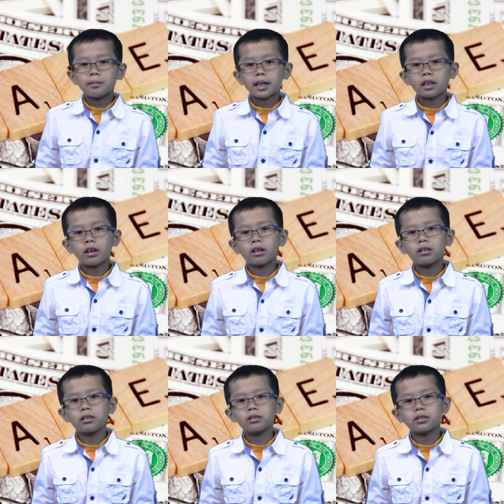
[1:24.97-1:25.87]

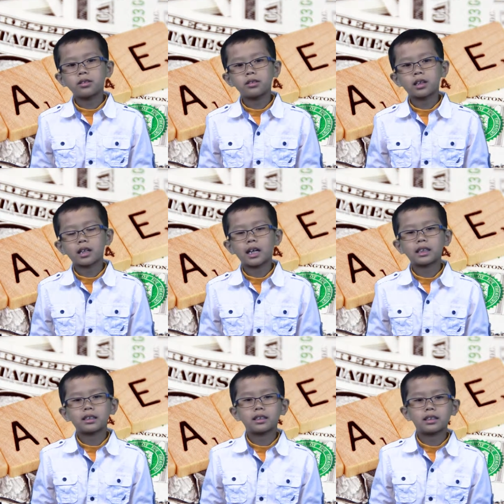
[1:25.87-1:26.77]
McDonald's tutor
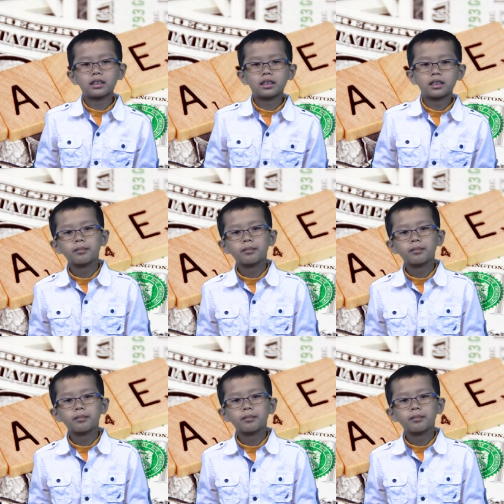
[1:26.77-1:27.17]
classes.